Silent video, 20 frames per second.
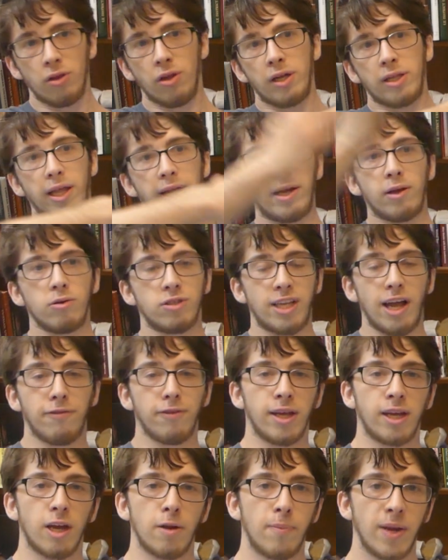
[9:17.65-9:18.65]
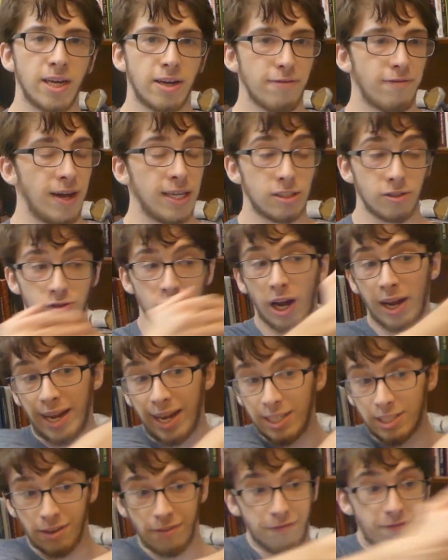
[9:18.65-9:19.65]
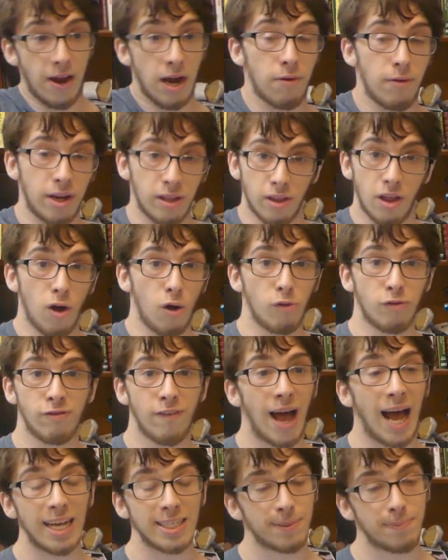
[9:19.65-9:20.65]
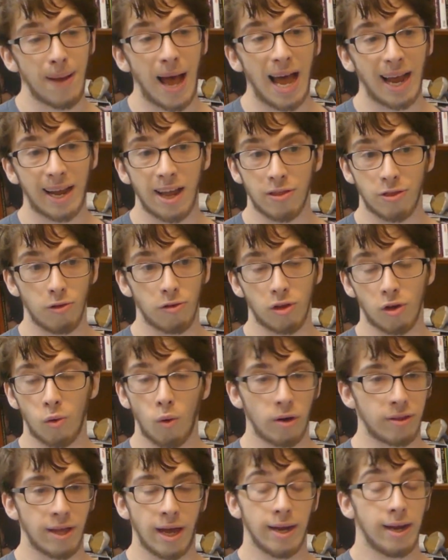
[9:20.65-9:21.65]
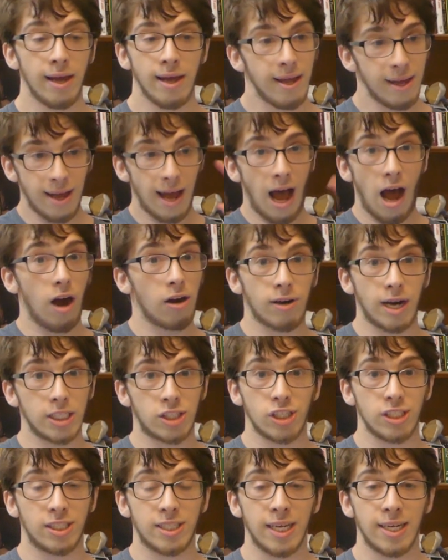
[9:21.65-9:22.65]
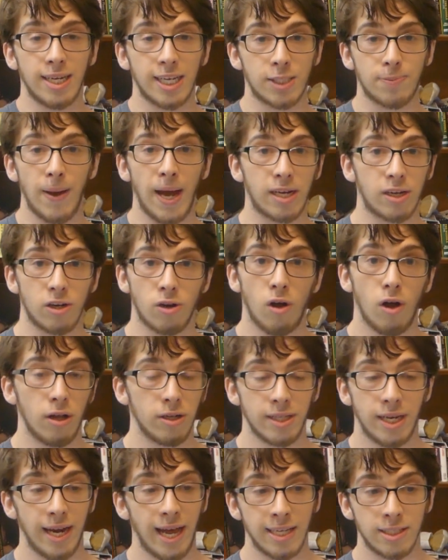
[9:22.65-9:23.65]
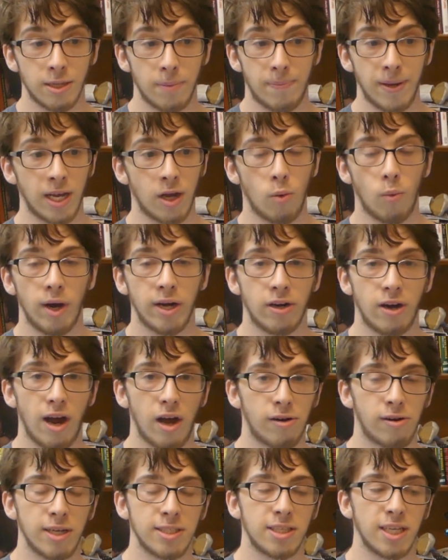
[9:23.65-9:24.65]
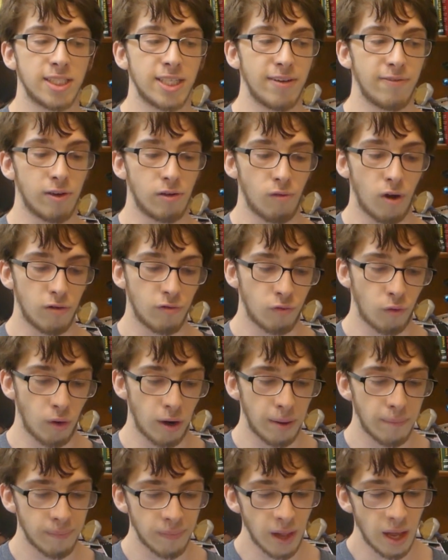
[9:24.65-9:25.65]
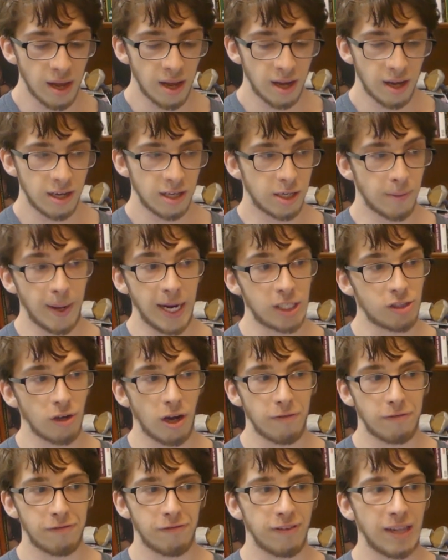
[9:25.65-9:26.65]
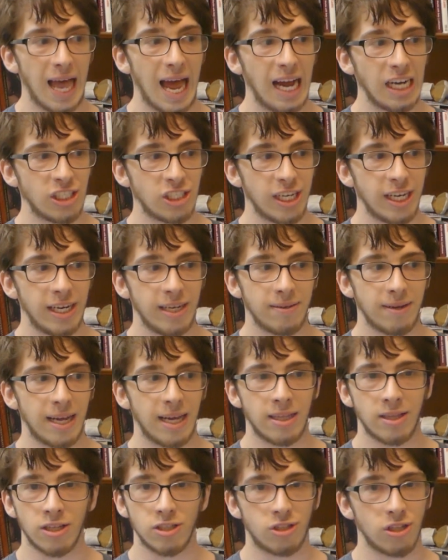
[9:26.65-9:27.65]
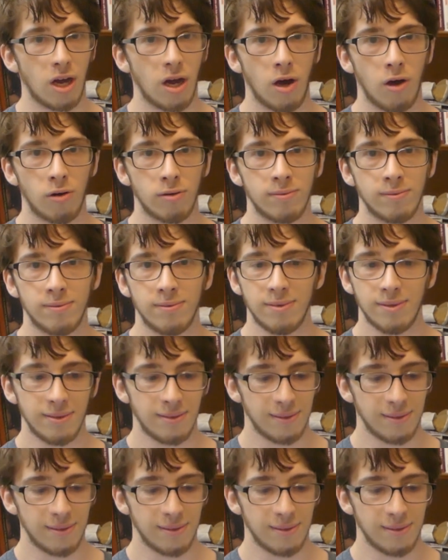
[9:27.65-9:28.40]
It looked like it was definitely going to be a defensive shot. He hits a very low, fast backhand through the court that Alcaraz just didn't expect at all, and it ends up being a winner. Alcaraz doesn't even run for it. Dimitrov, flashy, in the zone.